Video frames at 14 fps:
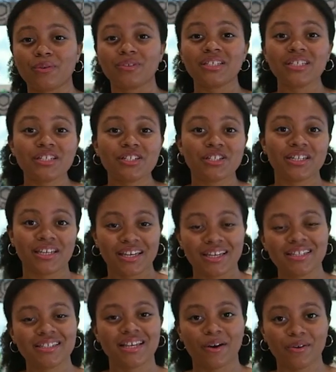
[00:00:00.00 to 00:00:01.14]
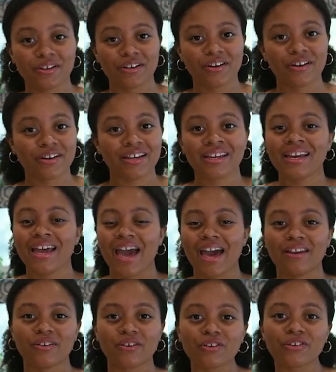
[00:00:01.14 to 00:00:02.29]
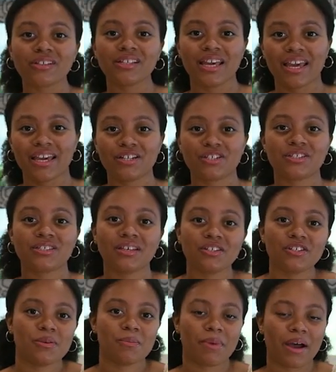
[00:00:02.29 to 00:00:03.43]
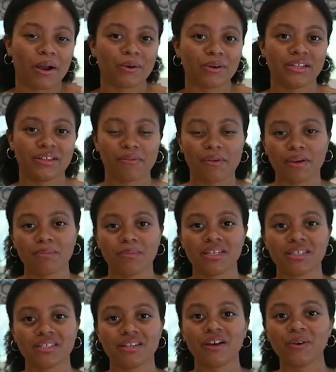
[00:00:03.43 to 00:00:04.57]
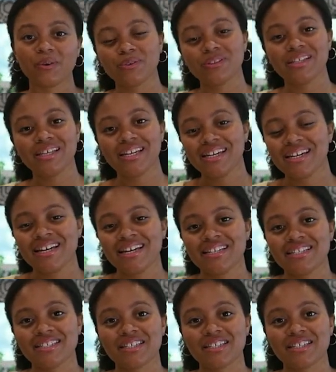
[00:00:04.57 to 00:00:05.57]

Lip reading: teaching kids how to cook at an early age is such an empowering thing, because not only does